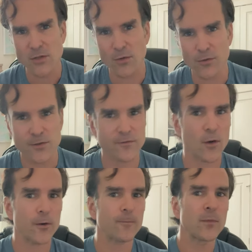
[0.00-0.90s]
shoulders are
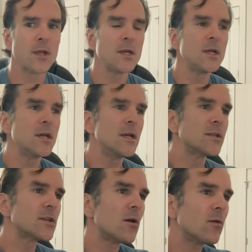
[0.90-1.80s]
forward.
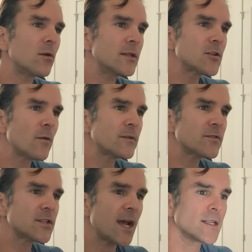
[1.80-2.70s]
So in terms
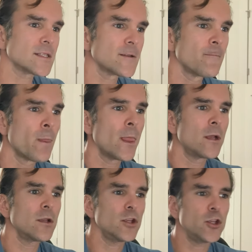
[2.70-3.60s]
of stance,
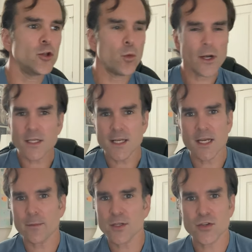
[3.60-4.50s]
you want to
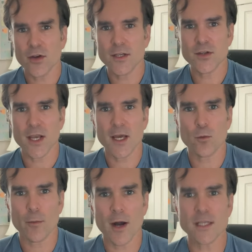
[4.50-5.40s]
stand up as straight as you can
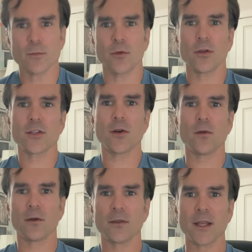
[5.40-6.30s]
where possible.
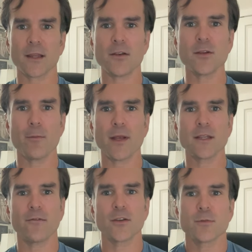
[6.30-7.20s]
So like, there's a big
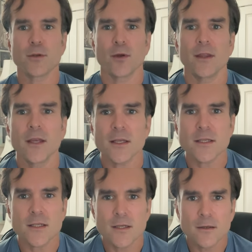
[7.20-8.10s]
difference between
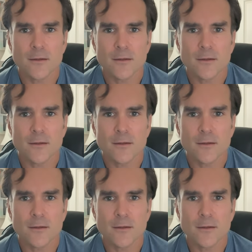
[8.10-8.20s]
this